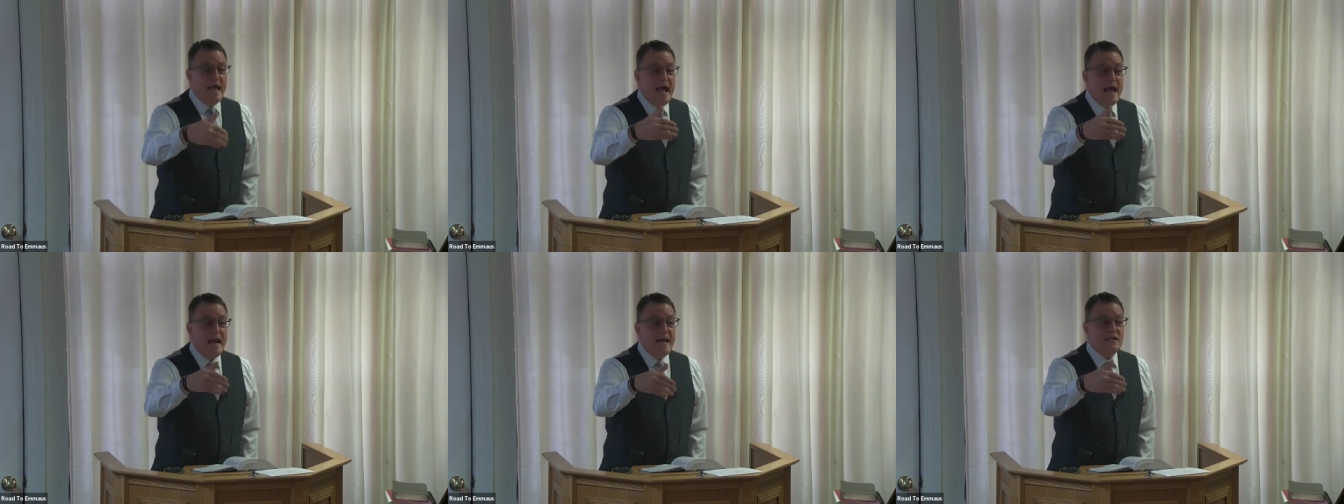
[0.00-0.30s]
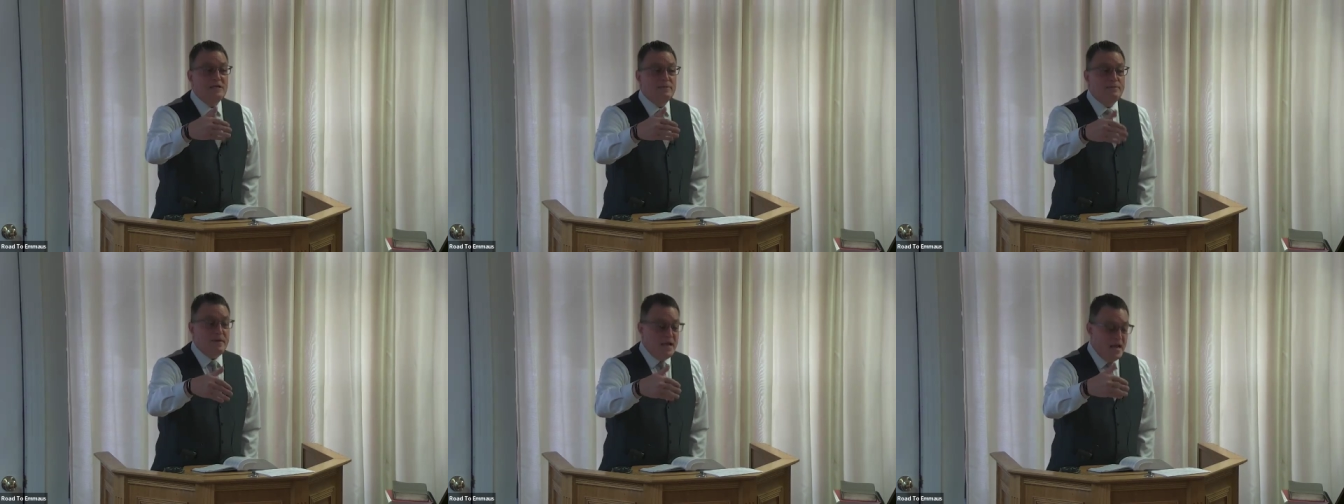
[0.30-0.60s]
that
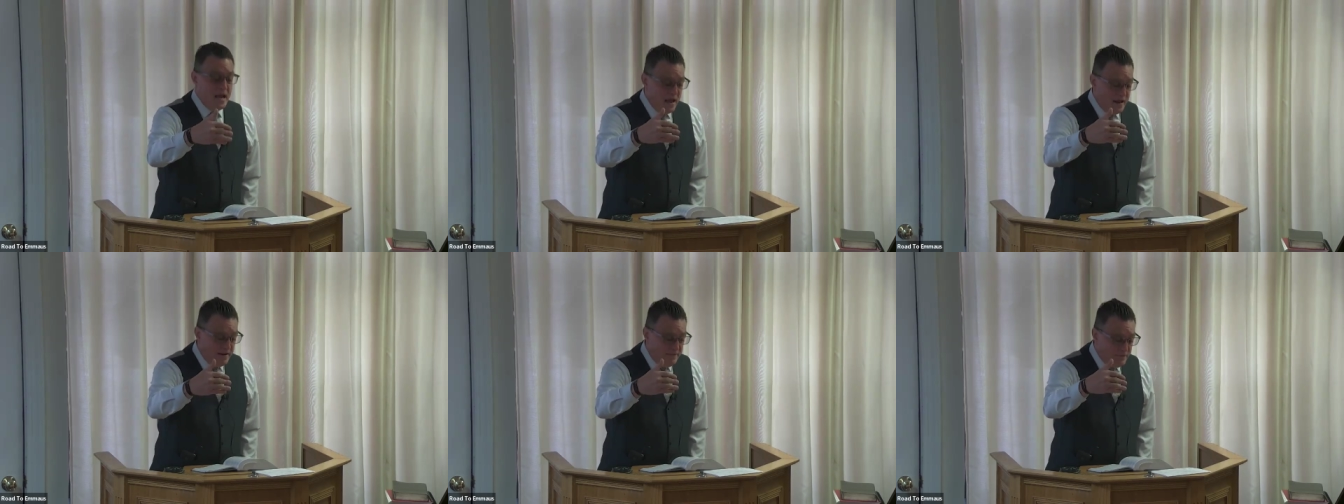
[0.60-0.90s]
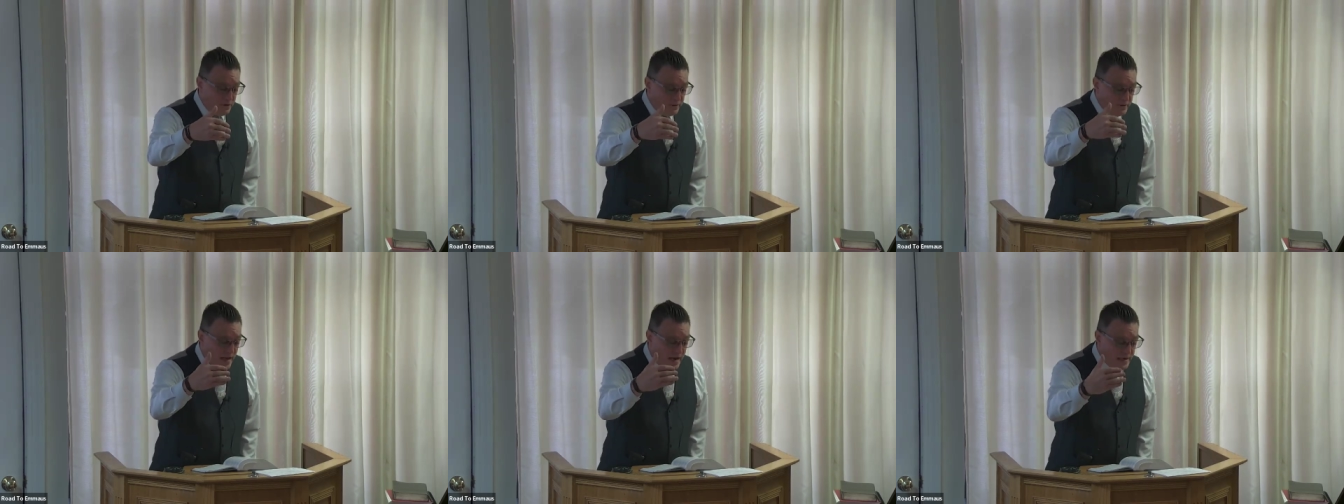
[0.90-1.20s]
is
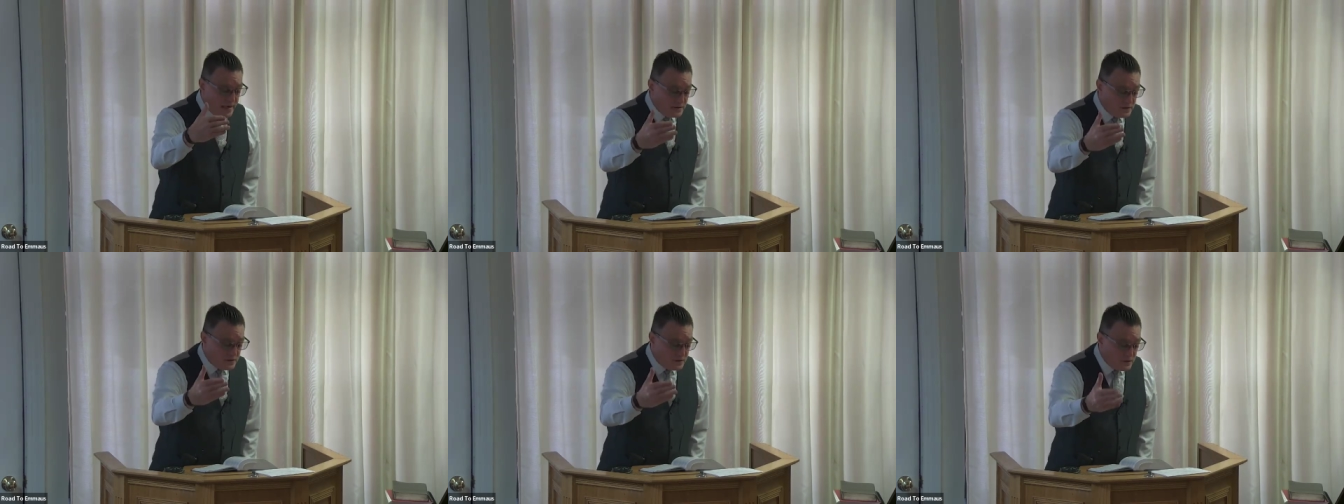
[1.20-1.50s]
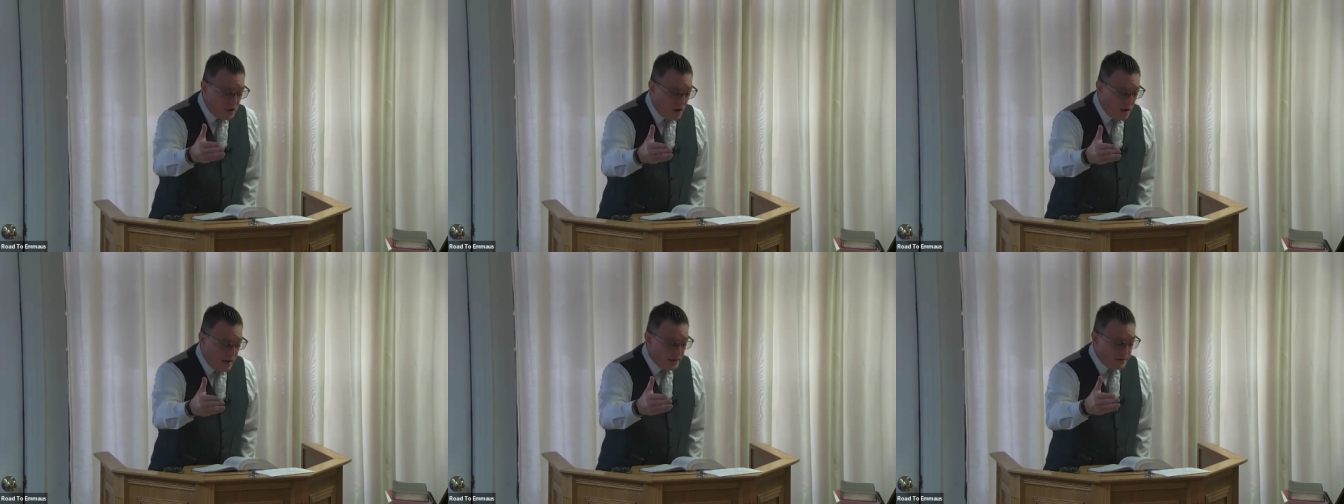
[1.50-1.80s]
behavior that is
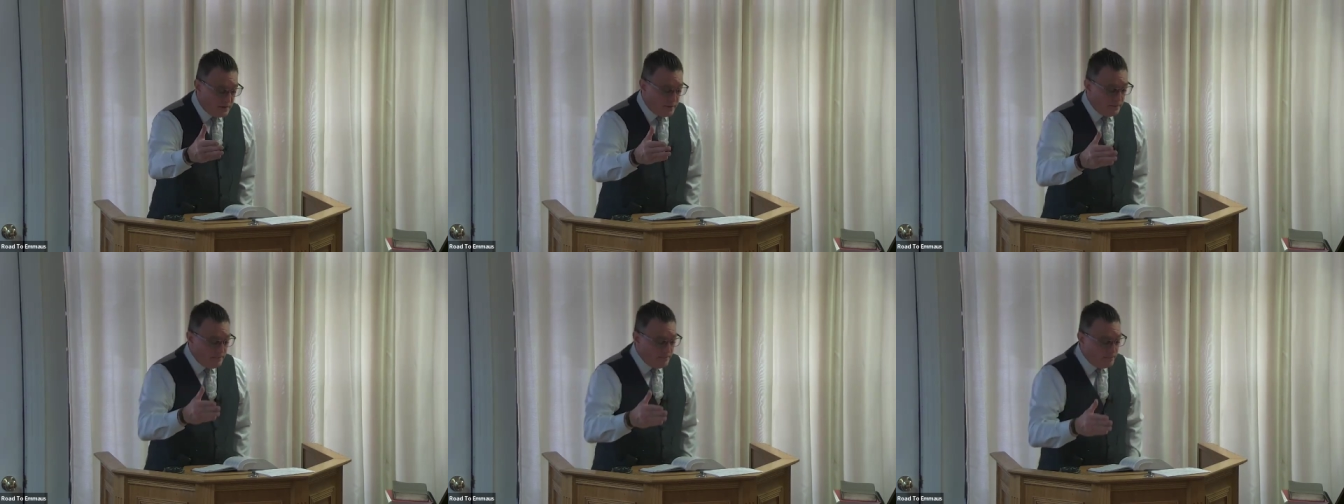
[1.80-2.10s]
taught.